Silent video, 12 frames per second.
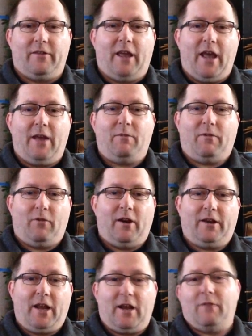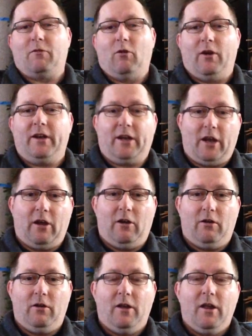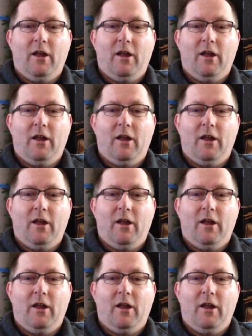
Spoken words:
Then, before I take it, I'm going to go